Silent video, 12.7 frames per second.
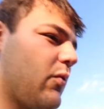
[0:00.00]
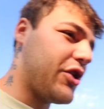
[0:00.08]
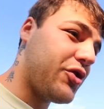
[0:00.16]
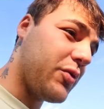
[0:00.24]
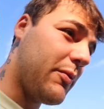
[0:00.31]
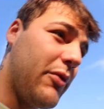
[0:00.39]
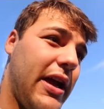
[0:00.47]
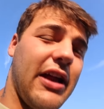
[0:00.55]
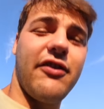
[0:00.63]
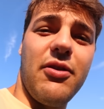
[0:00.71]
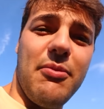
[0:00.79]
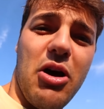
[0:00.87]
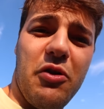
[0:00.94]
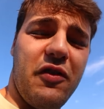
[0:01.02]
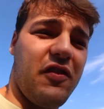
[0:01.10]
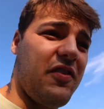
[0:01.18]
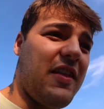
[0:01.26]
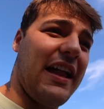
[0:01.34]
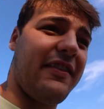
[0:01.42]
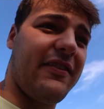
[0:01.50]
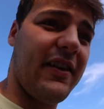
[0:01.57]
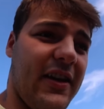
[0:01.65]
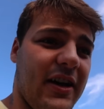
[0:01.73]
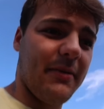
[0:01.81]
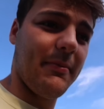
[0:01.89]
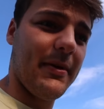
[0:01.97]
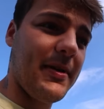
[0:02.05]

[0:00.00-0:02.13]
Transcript: Which one will catch the most? That's to come.